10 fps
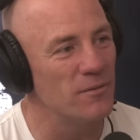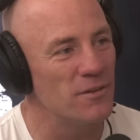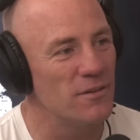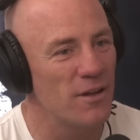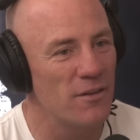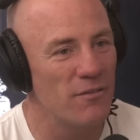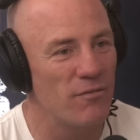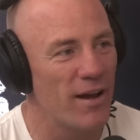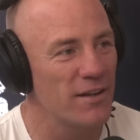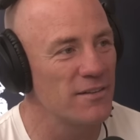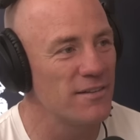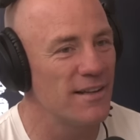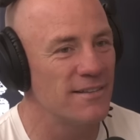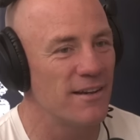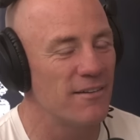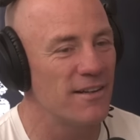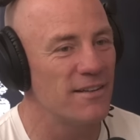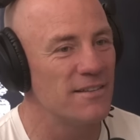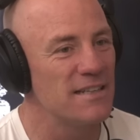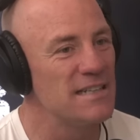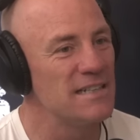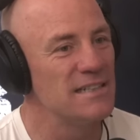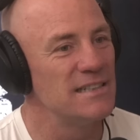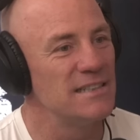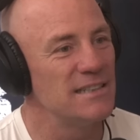the, the, facts. That's how it is. Yeah.